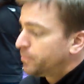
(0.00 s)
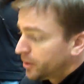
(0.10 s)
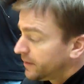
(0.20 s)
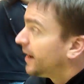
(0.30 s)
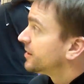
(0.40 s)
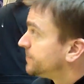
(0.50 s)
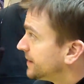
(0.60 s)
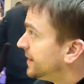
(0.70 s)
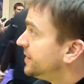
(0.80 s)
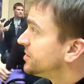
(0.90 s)
putting the
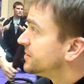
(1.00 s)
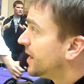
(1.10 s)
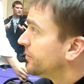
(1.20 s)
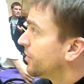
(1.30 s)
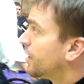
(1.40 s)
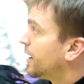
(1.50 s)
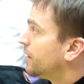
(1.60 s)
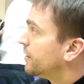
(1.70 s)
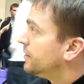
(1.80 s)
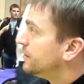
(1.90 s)
expectations out there on
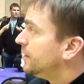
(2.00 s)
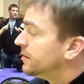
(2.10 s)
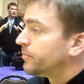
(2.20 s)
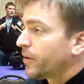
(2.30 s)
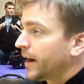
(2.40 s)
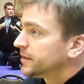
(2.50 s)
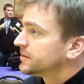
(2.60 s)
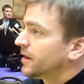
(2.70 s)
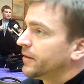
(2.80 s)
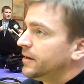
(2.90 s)
how they need to
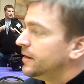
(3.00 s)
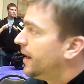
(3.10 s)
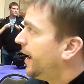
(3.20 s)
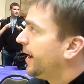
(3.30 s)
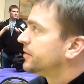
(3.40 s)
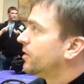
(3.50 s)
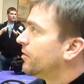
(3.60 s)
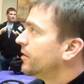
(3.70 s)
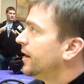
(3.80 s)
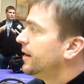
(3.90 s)
practice, how they need to act,
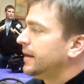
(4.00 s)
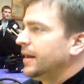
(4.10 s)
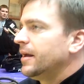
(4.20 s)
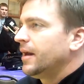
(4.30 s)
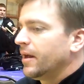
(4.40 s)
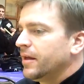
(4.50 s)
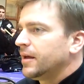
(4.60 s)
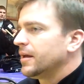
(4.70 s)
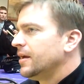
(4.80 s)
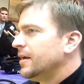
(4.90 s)
all that. And I
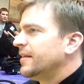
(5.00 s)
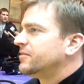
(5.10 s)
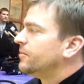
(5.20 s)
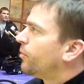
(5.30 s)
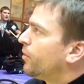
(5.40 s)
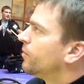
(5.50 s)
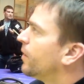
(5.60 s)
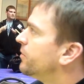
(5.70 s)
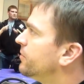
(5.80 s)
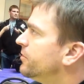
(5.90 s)
think that's important
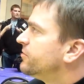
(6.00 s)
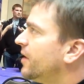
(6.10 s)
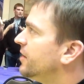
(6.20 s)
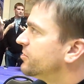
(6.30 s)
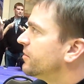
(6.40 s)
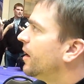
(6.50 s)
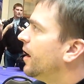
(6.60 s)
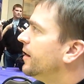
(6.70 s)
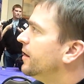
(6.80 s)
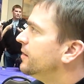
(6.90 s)
whether there's change or
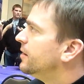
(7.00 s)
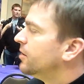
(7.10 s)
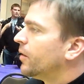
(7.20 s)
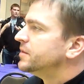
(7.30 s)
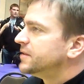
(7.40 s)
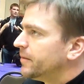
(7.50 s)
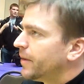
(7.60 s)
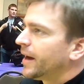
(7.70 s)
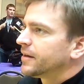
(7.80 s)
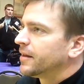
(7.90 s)
not. And you always get
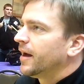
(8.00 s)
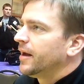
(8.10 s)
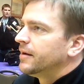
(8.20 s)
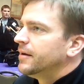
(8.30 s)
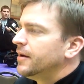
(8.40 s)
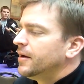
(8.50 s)
back to that. And